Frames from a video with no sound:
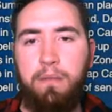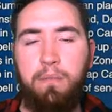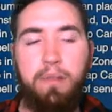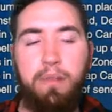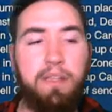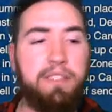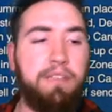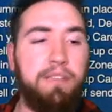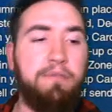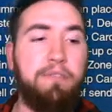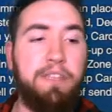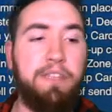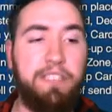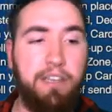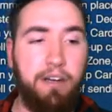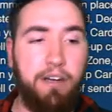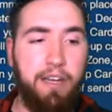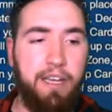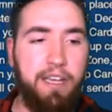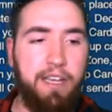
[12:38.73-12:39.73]
Plus, if we
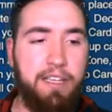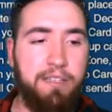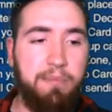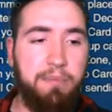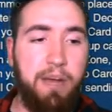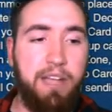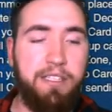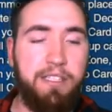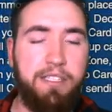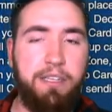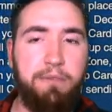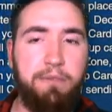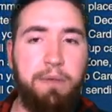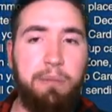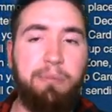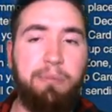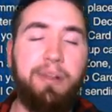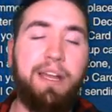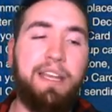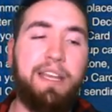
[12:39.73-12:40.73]
target his monster, we
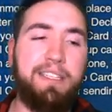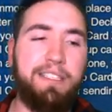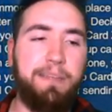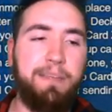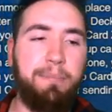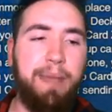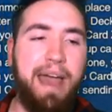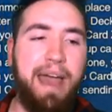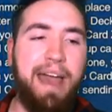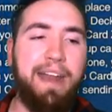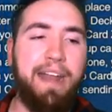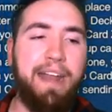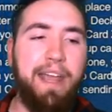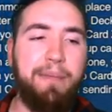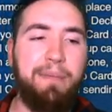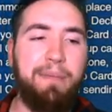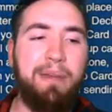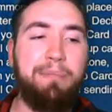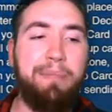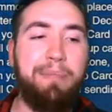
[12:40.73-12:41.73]
play into Bad
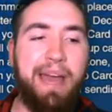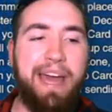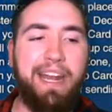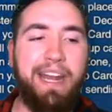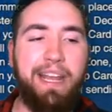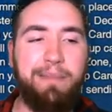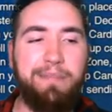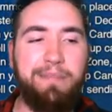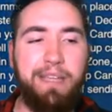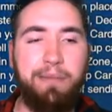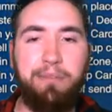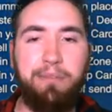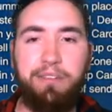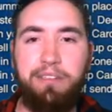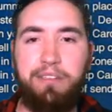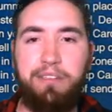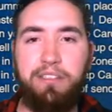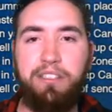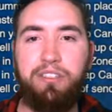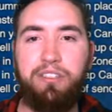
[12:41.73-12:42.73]
Aim, and Bad Aim's able
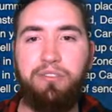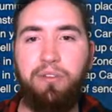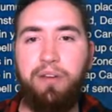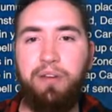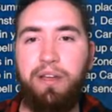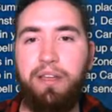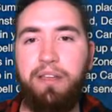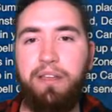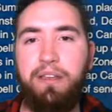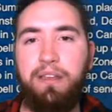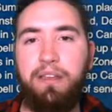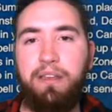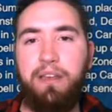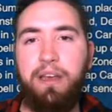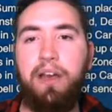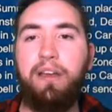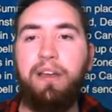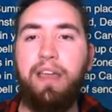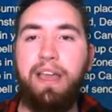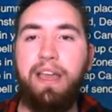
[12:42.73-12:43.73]
to destroy.
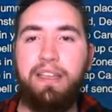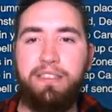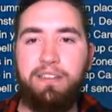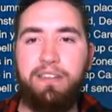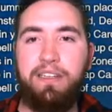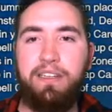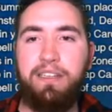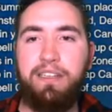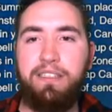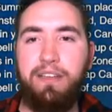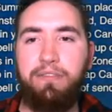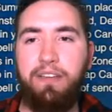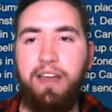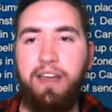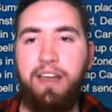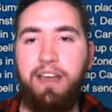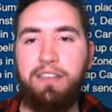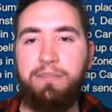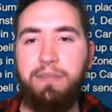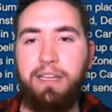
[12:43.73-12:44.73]
Okay, so he does have
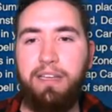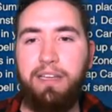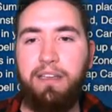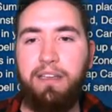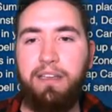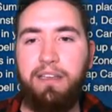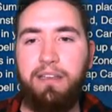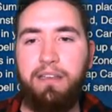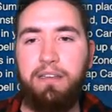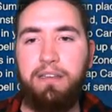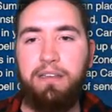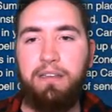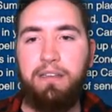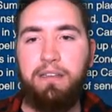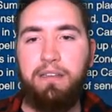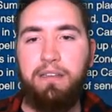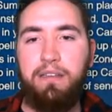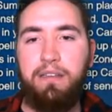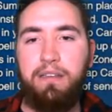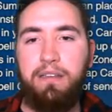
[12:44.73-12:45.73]
Cosmic.
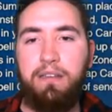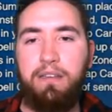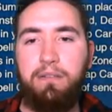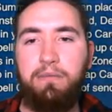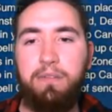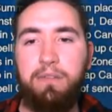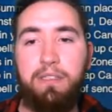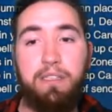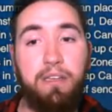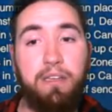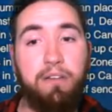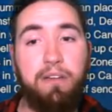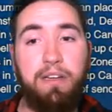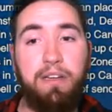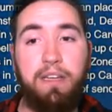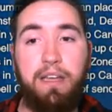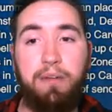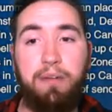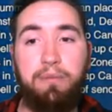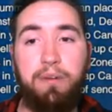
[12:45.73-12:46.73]
What's he going
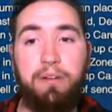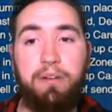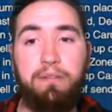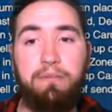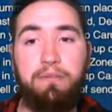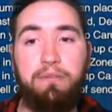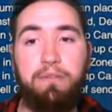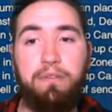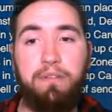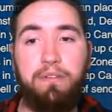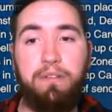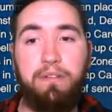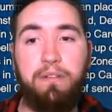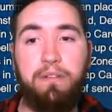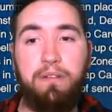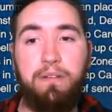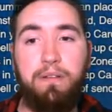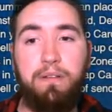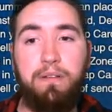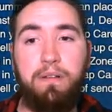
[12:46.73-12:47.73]
to get rid of?
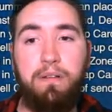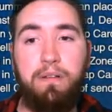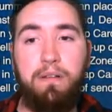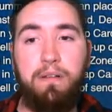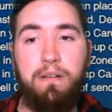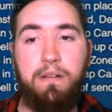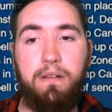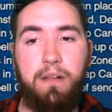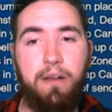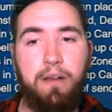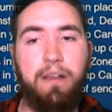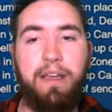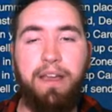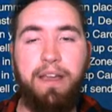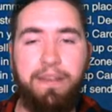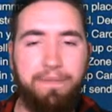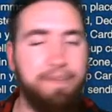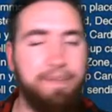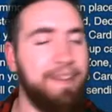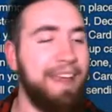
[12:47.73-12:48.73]
Okay,
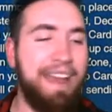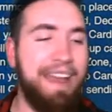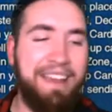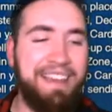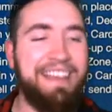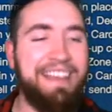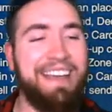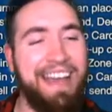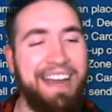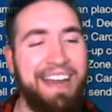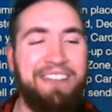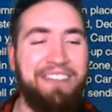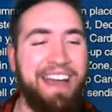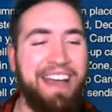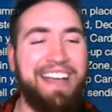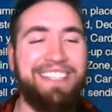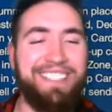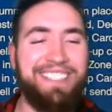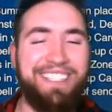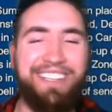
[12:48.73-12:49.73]
yeah, he kind of
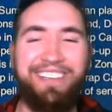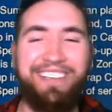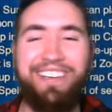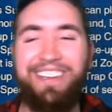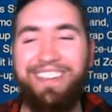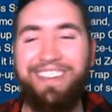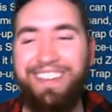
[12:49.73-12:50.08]
has to.